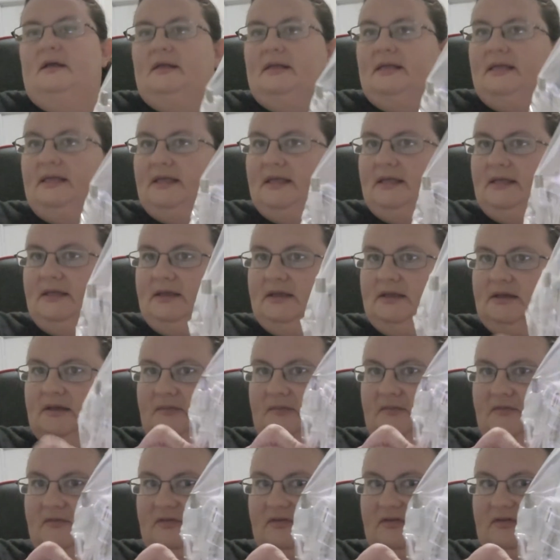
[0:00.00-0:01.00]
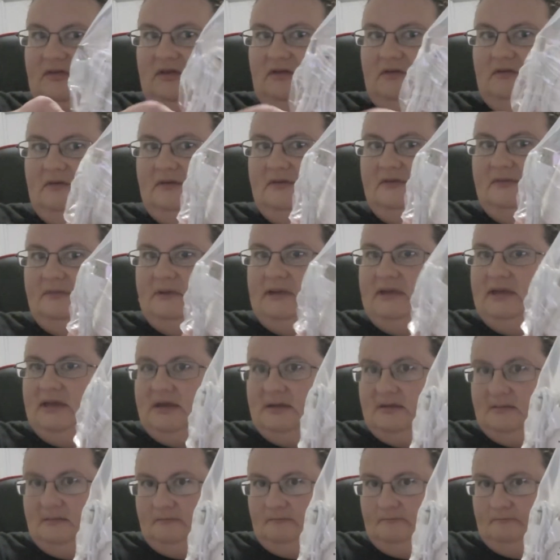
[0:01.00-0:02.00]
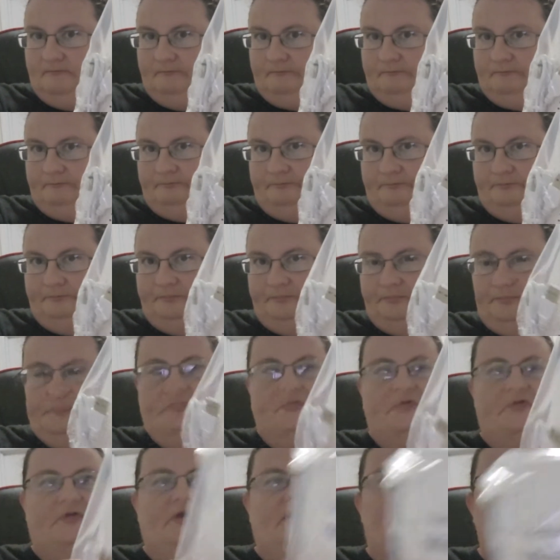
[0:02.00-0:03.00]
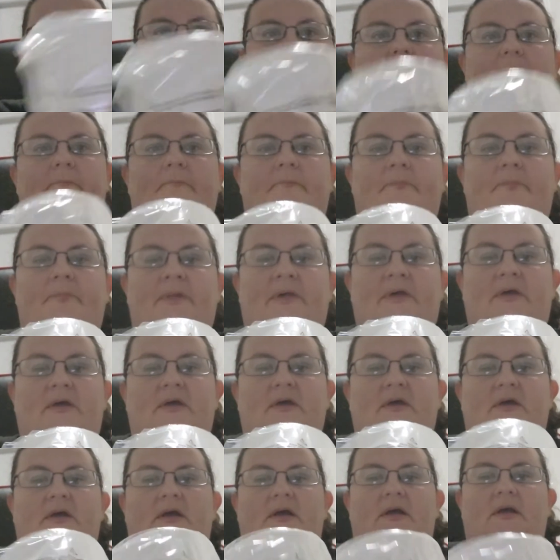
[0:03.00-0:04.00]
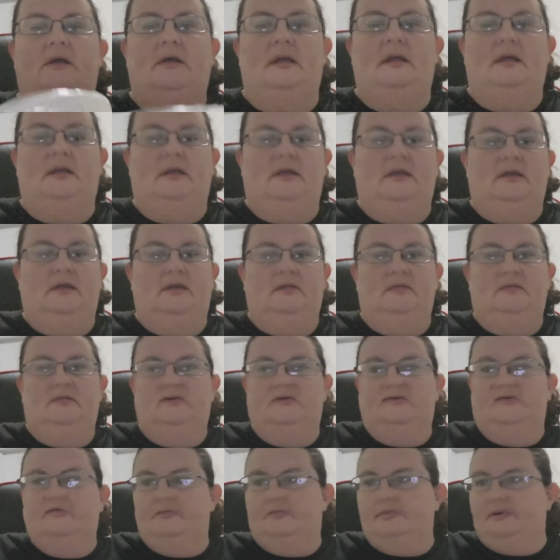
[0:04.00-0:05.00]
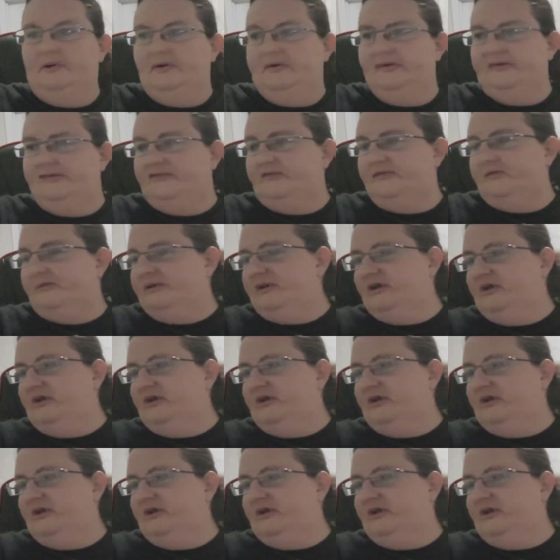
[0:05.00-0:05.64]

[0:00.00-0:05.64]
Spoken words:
And it comes with the USB. Right? And they're supposed to be